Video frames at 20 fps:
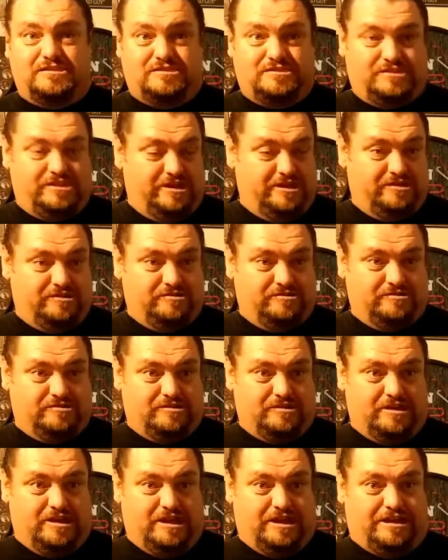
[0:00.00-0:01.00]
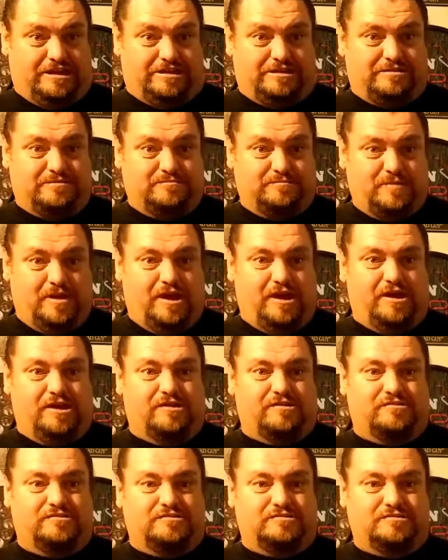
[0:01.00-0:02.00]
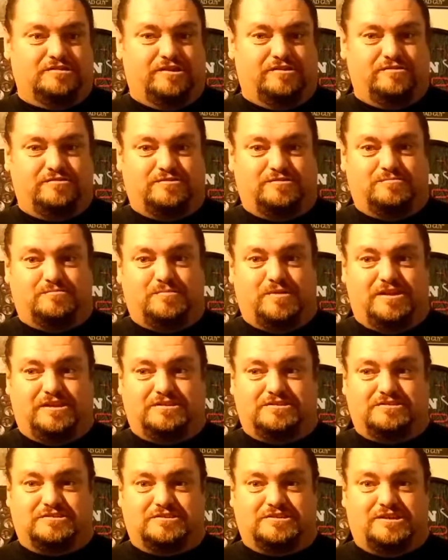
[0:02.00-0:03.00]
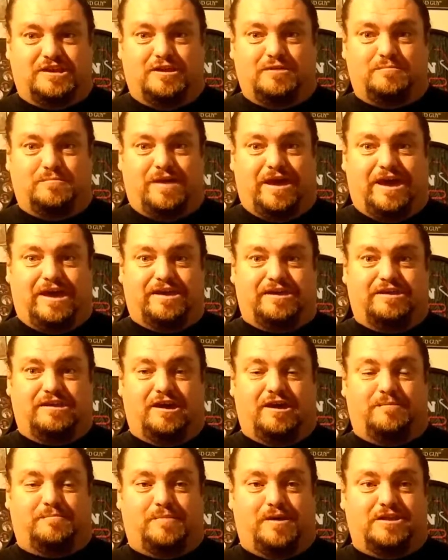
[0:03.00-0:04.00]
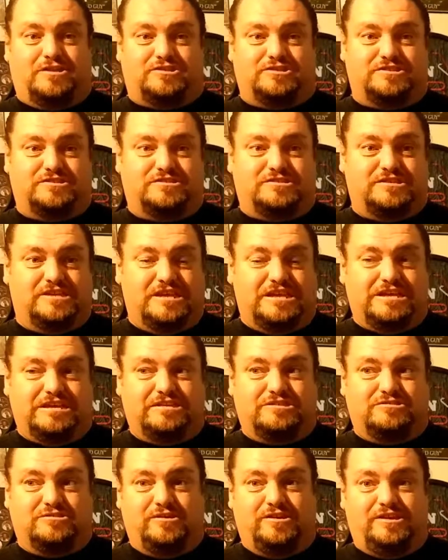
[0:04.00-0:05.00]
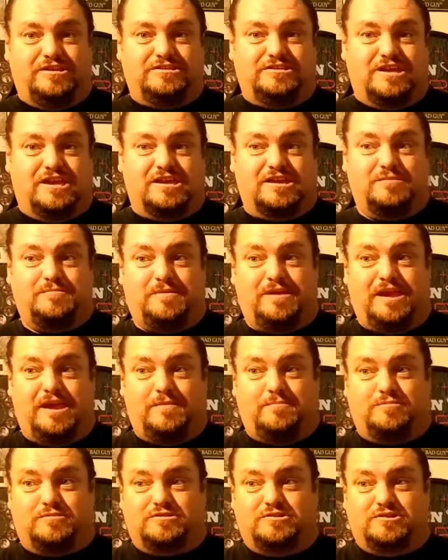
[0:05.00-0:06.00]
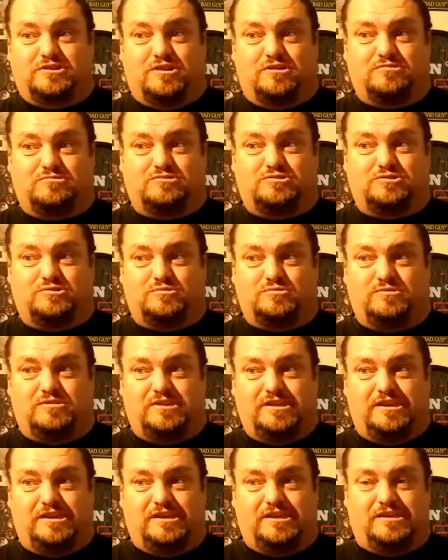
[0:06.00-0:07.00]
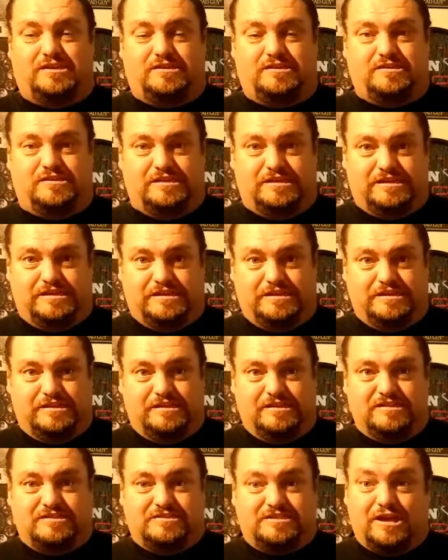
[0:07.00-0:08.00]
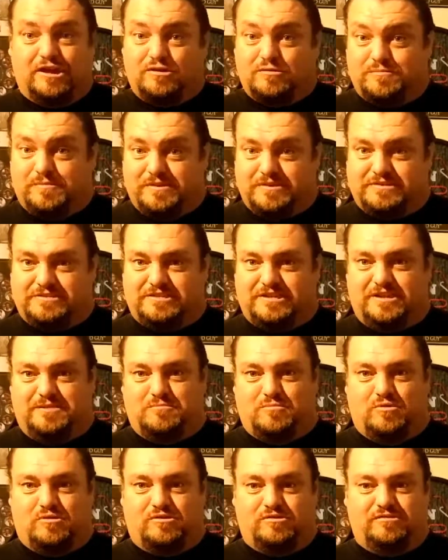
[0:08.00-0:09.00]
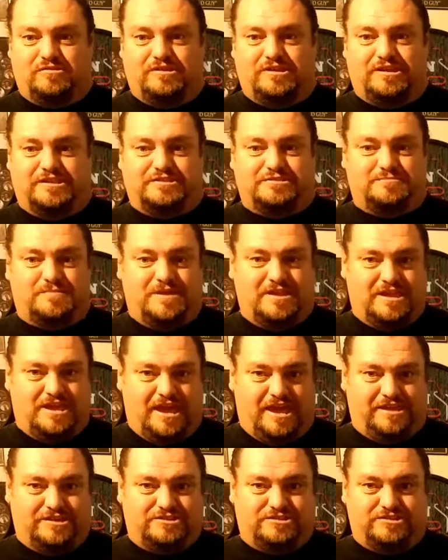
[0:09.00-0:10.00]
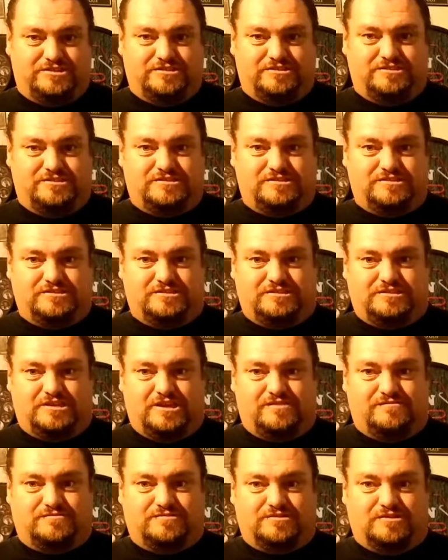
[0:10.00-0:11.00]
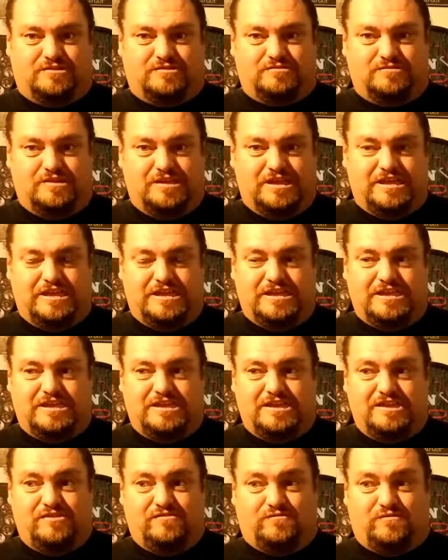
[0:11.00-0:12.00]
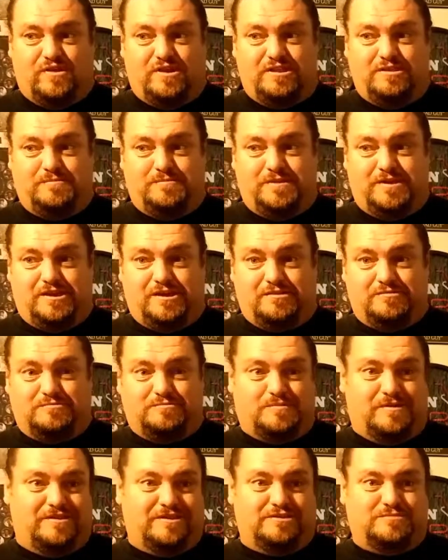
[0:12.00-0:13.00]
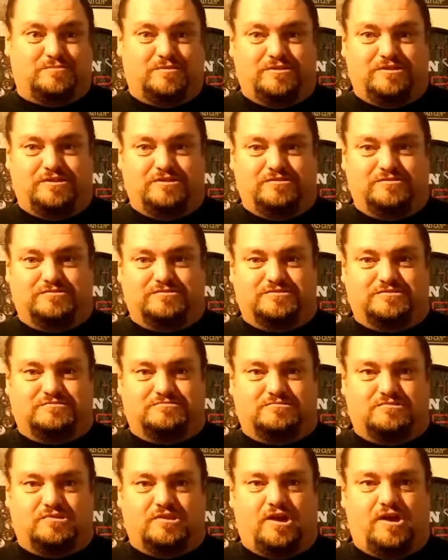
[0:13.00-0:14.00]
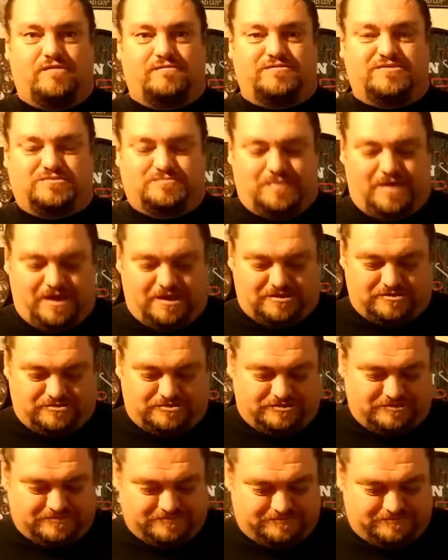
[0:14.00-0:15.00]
their mayor and everybody's cutting back budgets, so he's not going to be able to go to the therapist anymore and get his medications and stuff. So he finally becomes, by this point, is off his meds,